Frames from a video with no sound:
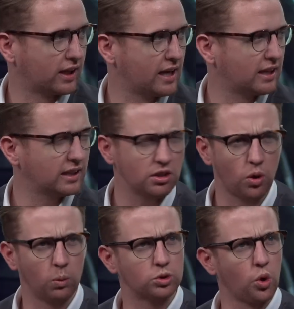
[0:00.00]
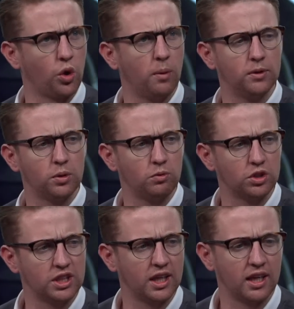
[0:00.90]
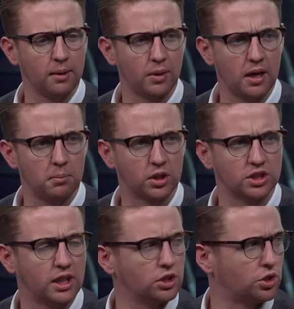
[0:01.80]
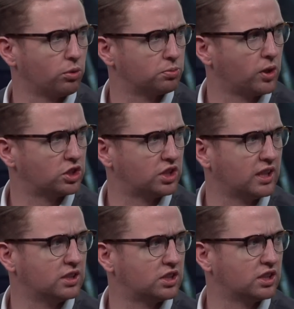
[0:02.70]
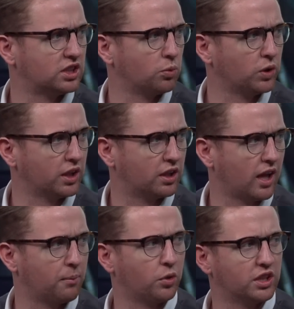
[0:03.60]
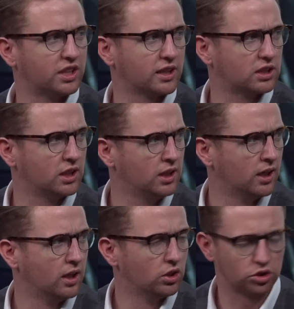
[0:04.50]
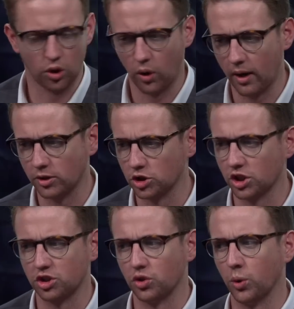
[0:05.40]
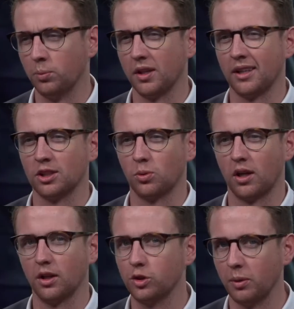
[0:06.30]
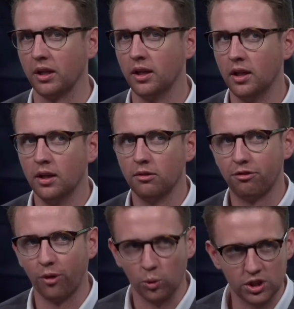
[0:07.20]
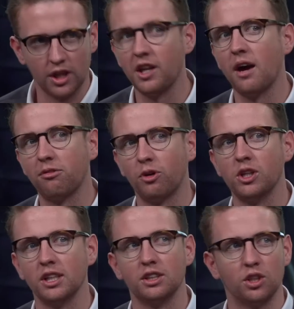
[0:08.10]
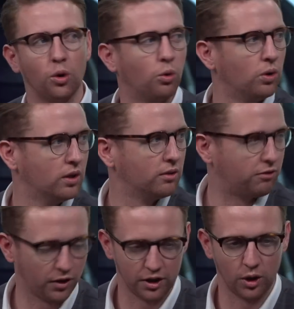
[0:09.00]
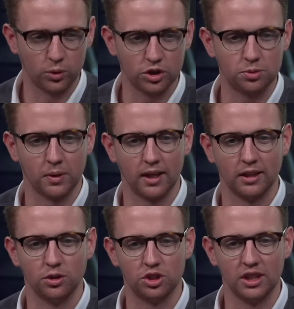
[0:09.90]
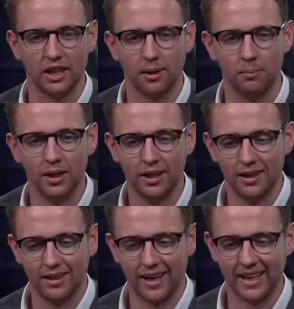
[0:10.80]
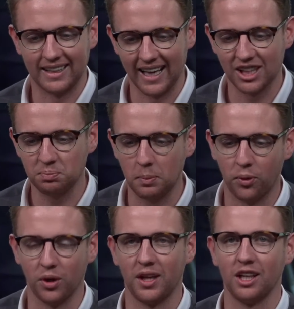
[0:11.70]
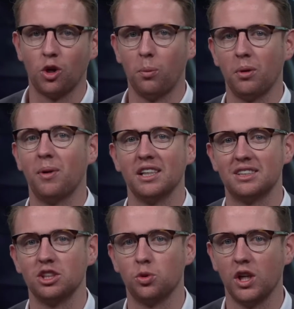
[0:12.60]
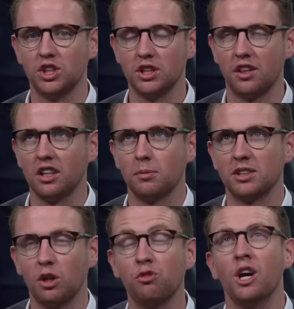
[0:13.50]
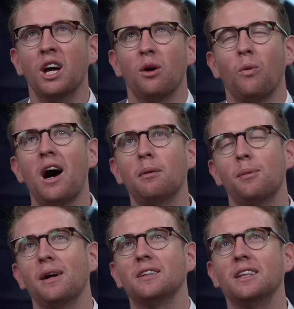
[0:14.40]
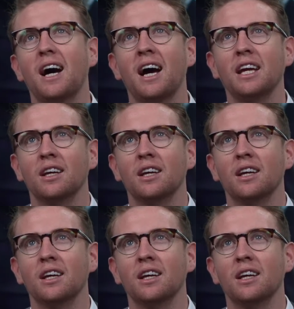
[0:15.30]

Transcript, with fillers: I, I didn't know what was going on between Rosita and Abraham because he didn't show as much scenes since the weird library sex scene. Mm -hmm. So I just assumed that things were a little bit frozen on that front until further notice. But then you see him, I guess, be put in a compromised situation to think to myself wow, I'm about to die